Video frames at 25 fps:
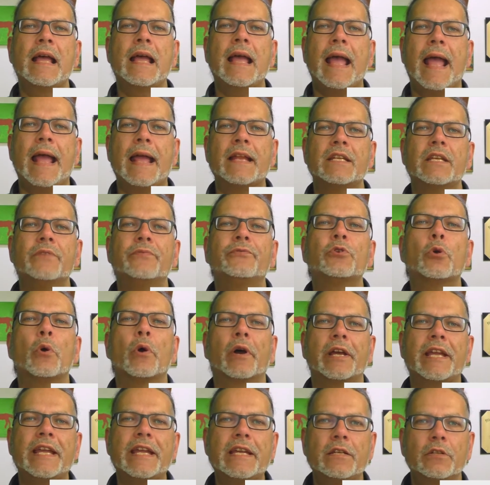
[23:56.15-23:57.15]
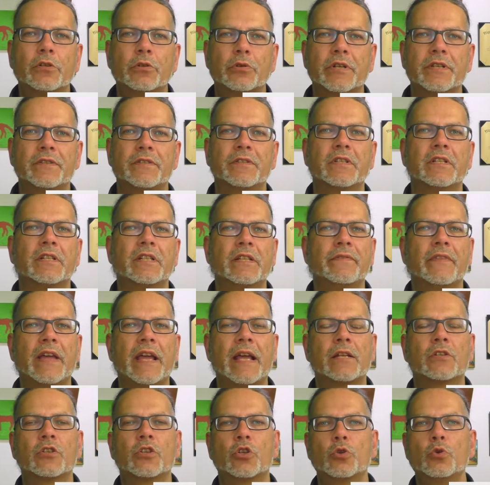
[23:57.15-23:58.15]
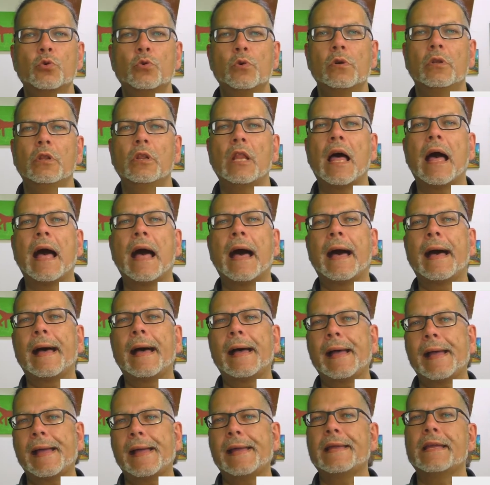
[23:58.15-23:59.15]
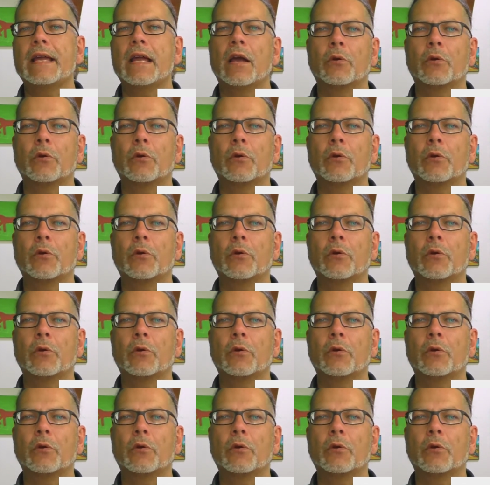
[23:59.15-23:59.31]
And if you are interested in that tool, I